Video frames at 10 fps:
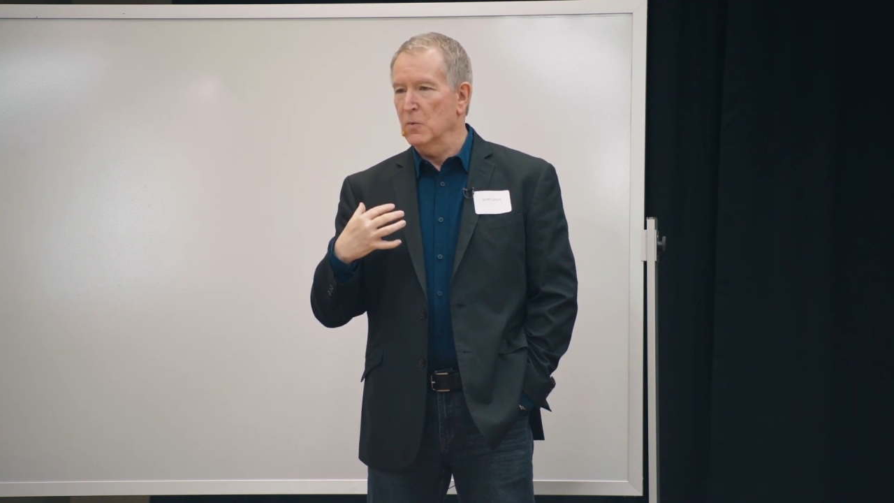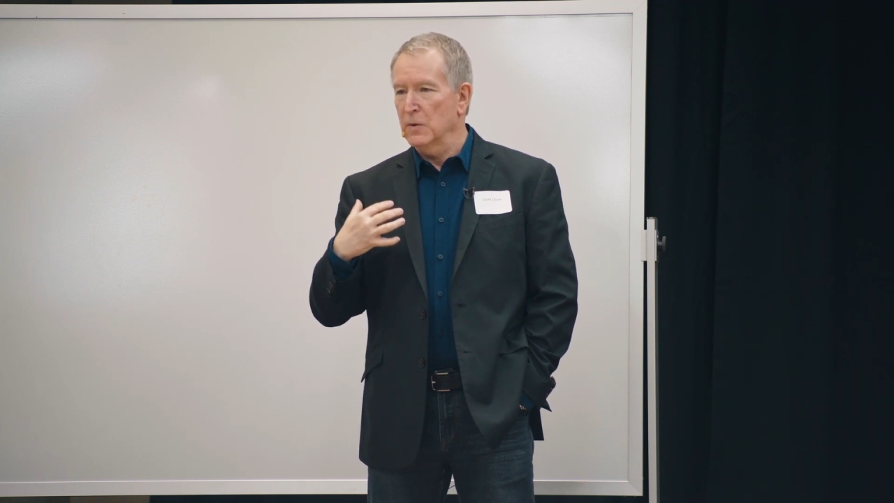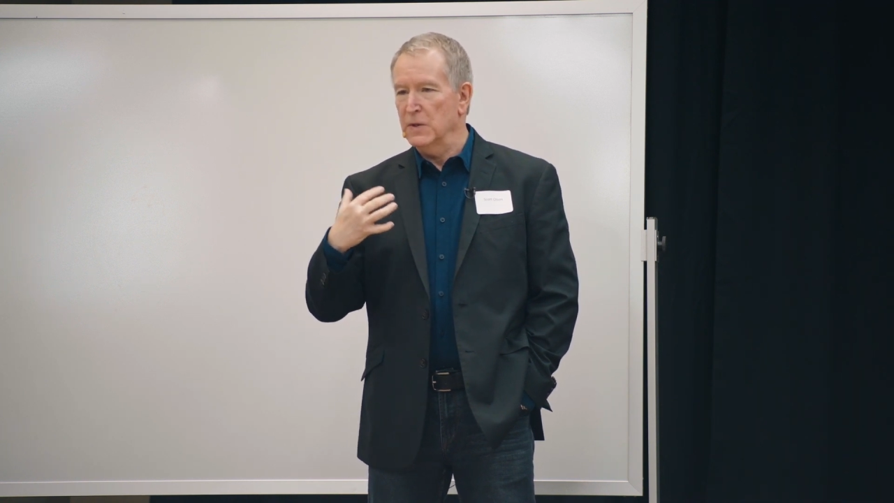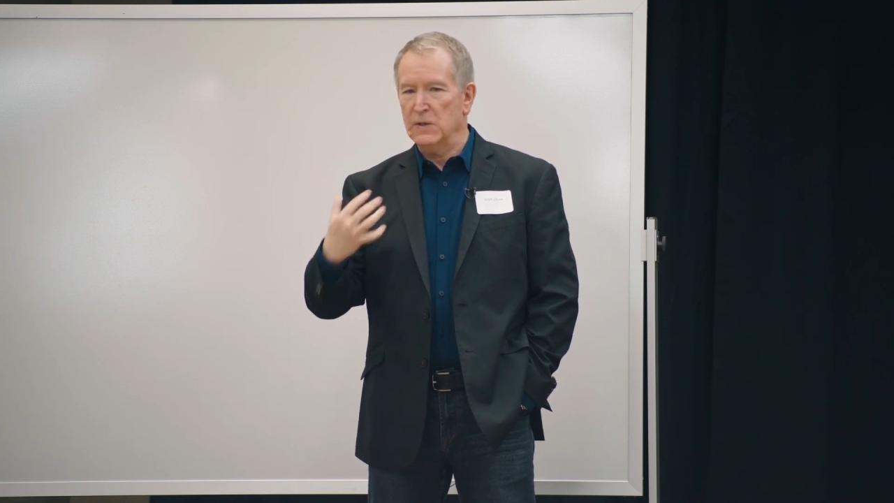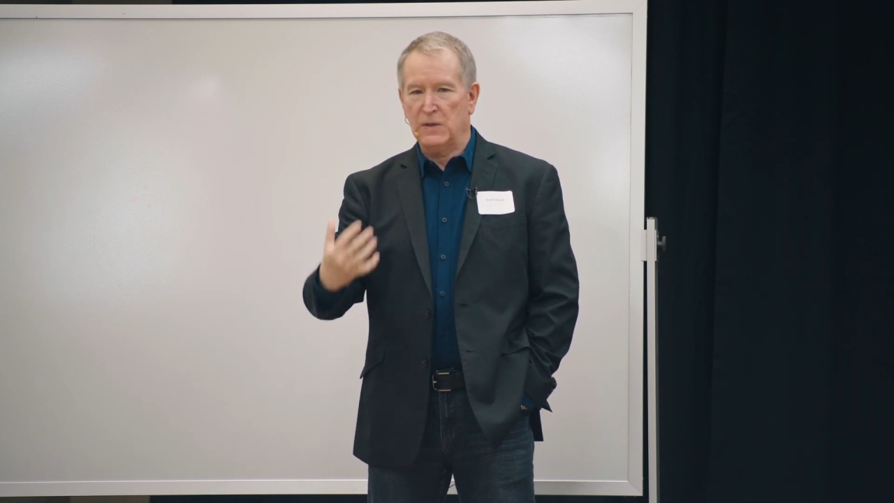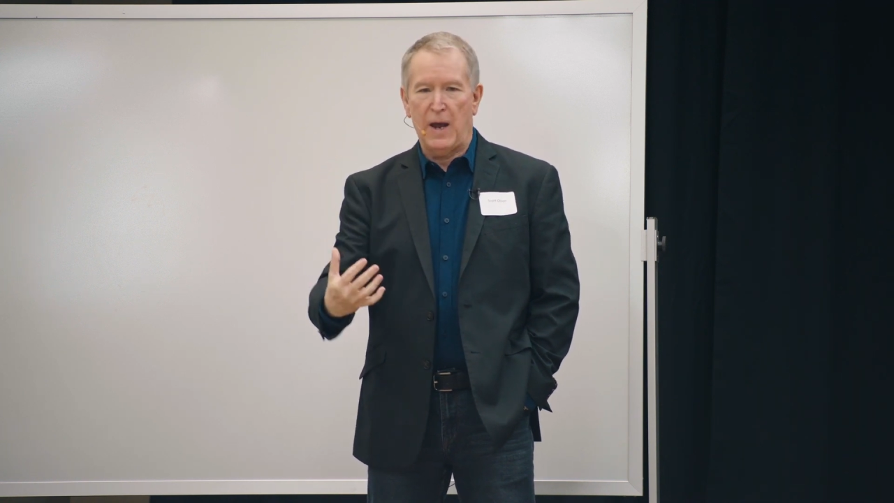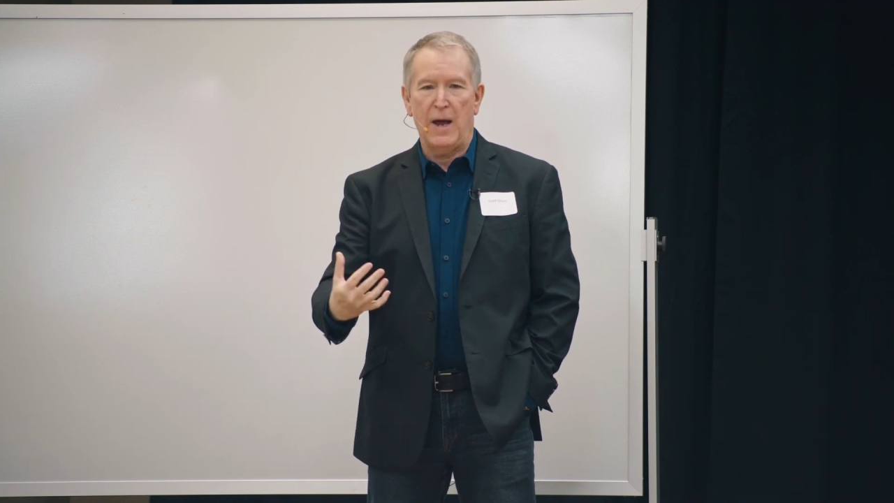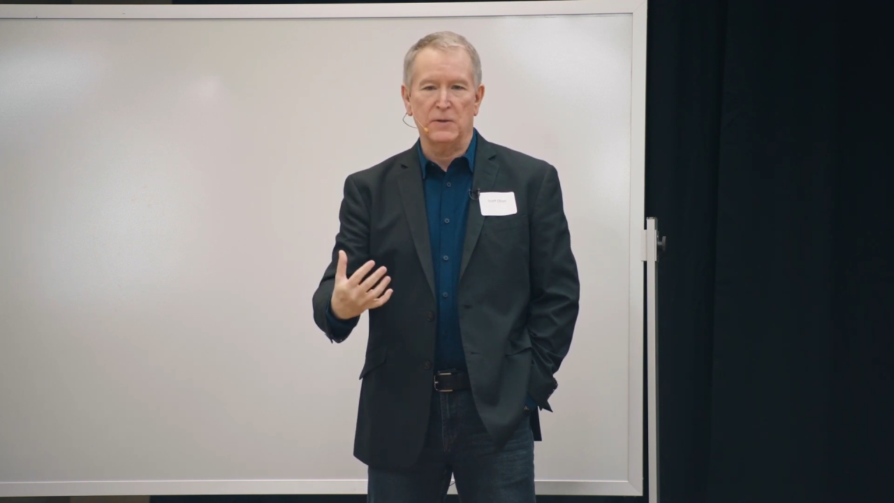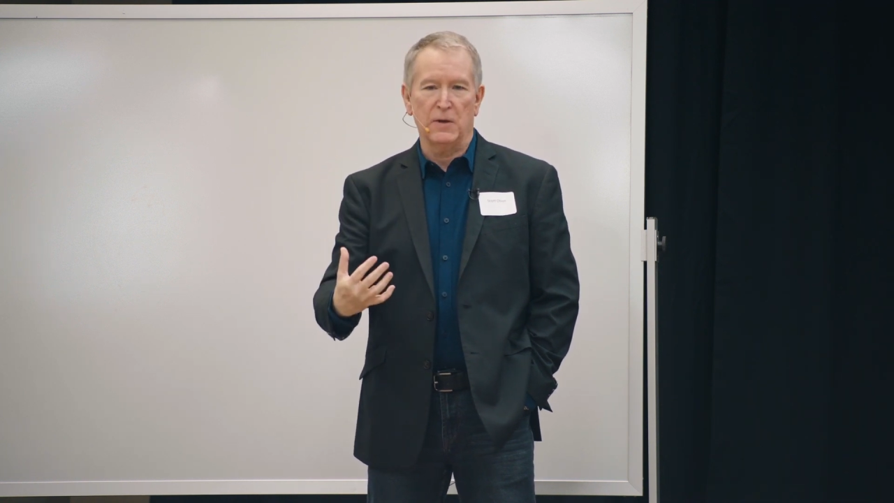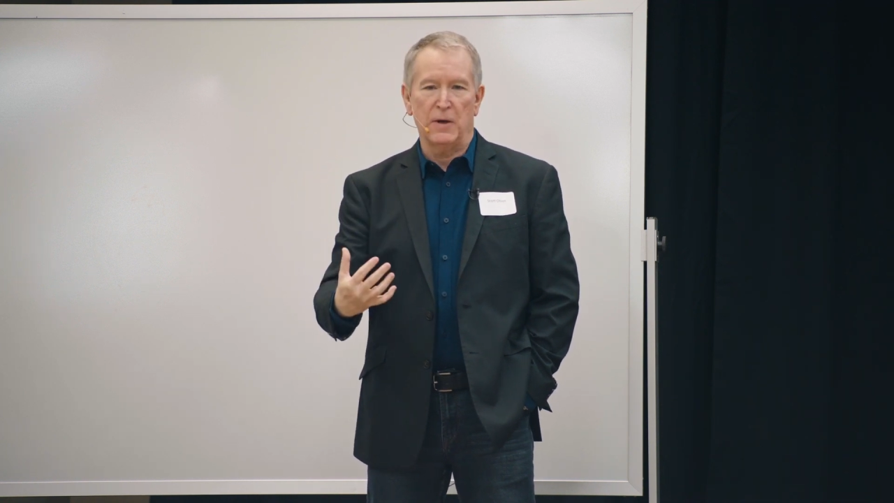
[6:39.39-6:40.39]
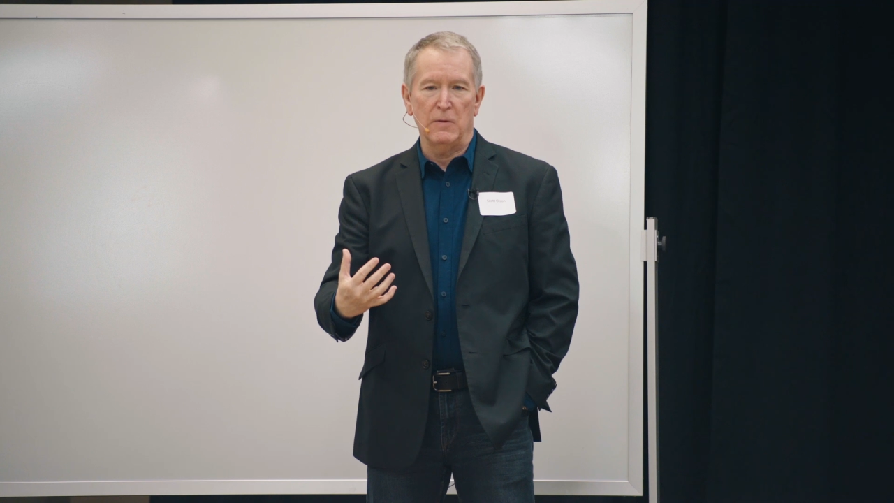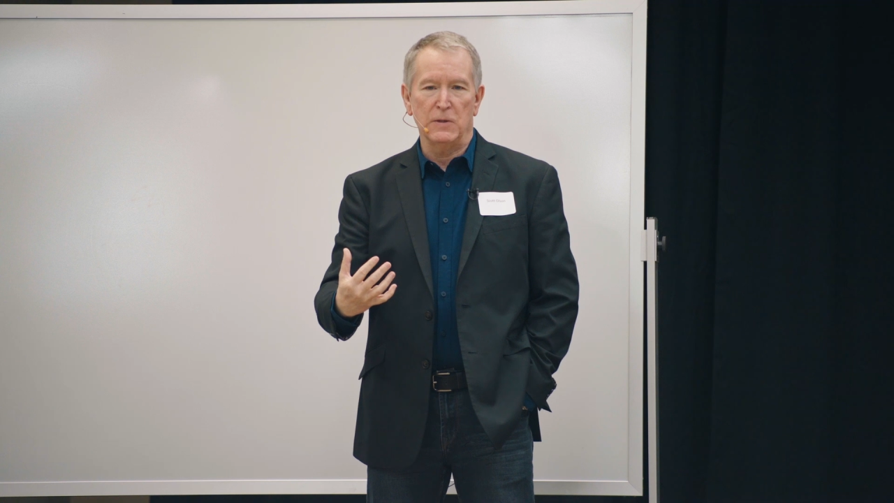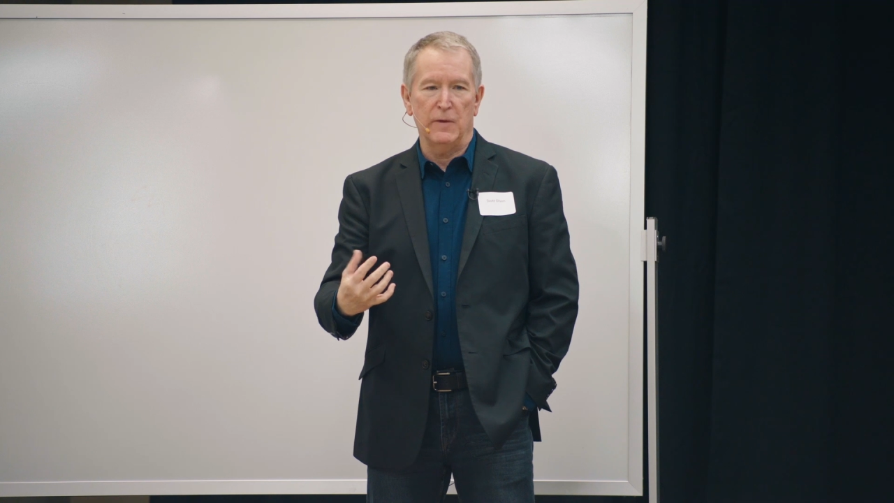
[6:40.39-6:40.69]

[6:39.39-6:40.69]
with this task that I was